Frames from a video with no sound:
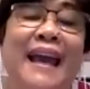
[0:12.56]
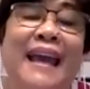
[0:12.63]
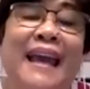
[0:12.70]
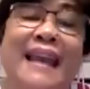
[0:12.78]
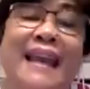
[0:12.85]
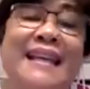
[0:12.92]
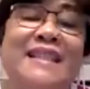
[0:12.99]

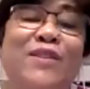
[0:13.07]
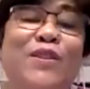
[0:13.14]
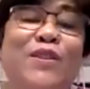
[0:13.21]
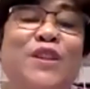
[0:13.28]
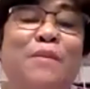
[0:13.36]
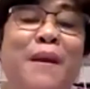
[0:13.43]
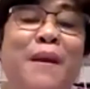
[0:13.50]
He is
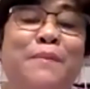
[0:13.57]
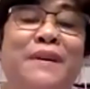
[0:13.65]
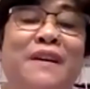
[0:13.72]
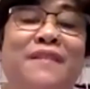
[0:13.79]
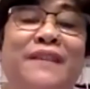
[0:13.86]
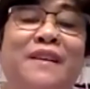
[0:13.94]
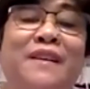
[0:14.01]
also a member
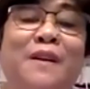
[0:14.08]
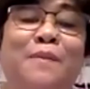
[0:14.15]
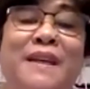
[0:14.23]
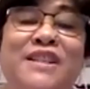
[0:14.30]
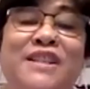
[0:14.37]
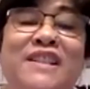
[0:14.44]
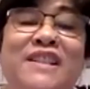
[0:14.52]
of the
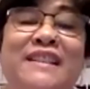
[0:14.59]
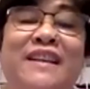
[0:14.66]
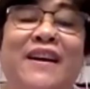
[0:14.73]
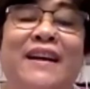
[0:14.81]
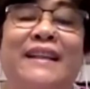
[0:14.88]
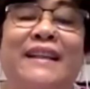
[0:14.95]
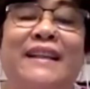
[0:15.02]
Commission
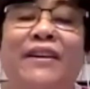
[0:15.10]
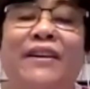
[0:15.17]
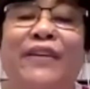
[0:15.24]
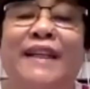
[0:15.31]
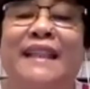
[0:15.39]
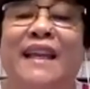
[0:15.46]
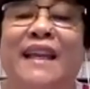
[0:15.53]
on
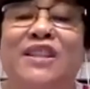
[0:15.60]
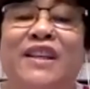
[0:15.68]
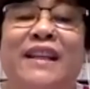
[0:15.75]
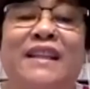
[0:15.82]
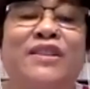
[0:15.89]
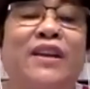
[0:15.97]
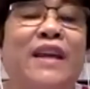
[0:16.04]
Accreditation
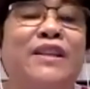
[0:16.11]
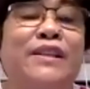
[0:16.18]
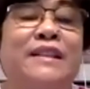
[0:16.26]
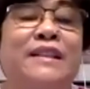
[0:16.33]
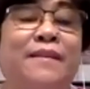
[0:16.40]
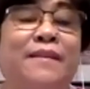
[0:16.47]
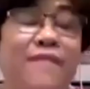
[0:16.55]
and
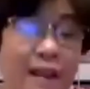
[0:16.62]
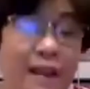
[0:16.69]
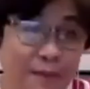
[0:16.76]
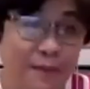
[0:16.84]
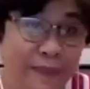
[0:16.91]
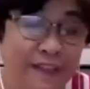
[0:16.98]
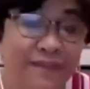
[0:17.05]
Educational
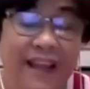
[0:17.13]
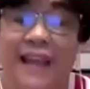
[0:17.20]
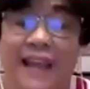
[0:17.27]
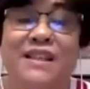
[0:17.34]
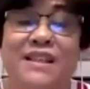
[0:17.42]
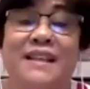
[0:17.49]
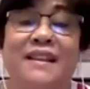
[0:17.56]
Development of the
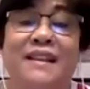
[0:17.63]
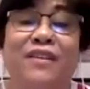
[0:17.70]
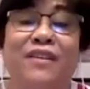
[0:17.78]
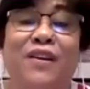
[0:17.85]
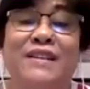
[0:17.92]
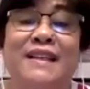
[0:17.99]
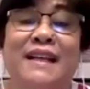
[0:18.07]
Asia
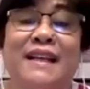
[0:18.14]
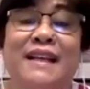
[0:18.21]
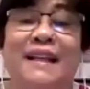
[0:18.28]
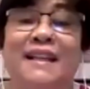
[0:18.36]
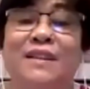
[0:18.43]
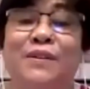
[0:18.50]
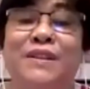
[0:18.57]
Theological
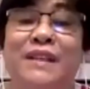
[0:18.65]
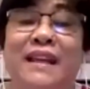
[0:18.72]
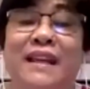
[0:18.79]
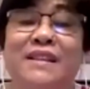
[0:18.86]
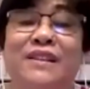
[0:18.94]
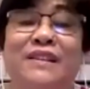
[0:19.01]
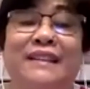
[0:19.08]

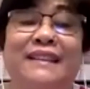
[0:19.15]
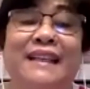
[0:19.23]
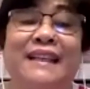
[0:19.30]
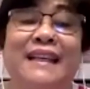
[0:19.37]
Association.